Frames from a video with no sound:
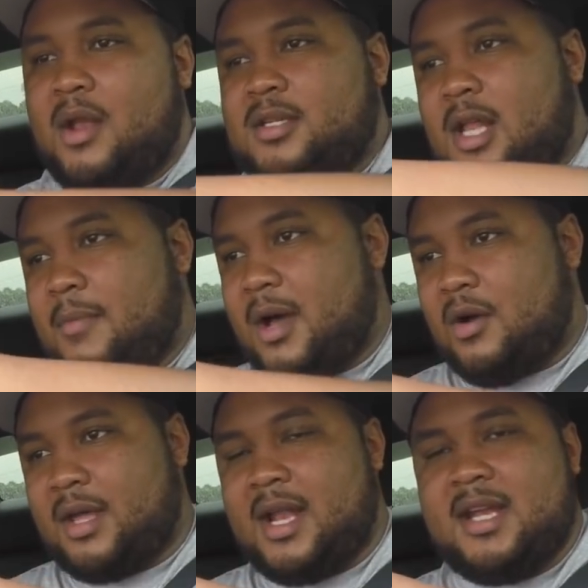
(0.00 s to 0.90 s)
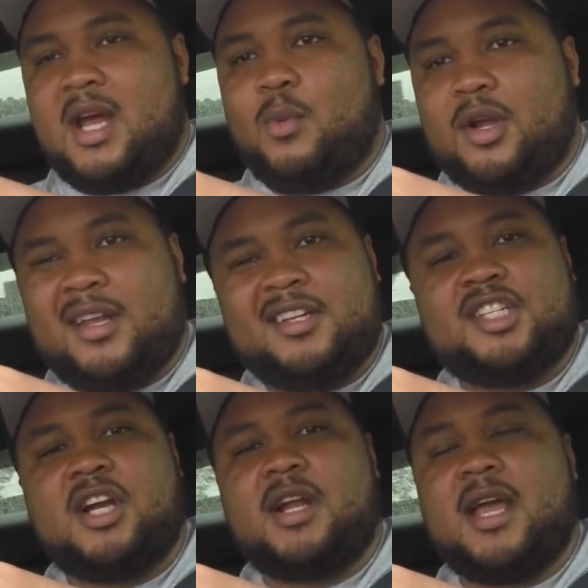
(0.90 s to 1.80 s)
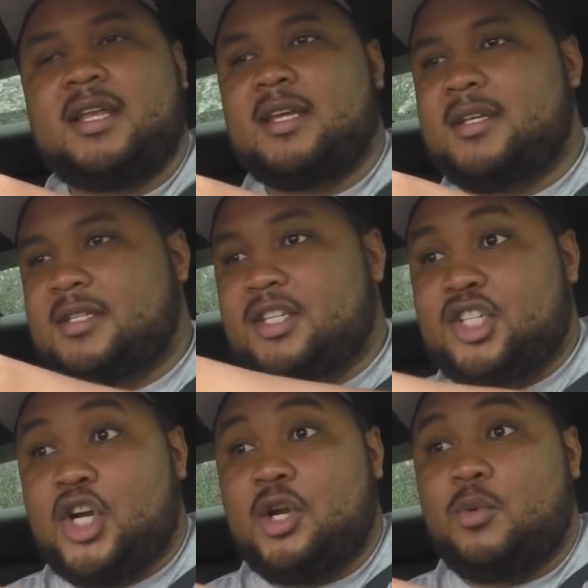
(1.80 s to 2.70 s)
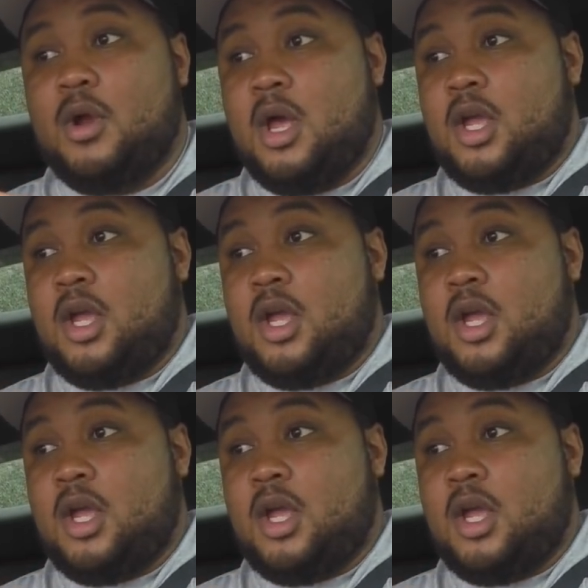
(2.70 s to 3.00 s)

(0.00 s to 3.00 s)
It's all about kind of networking and sharing ideas and sharing,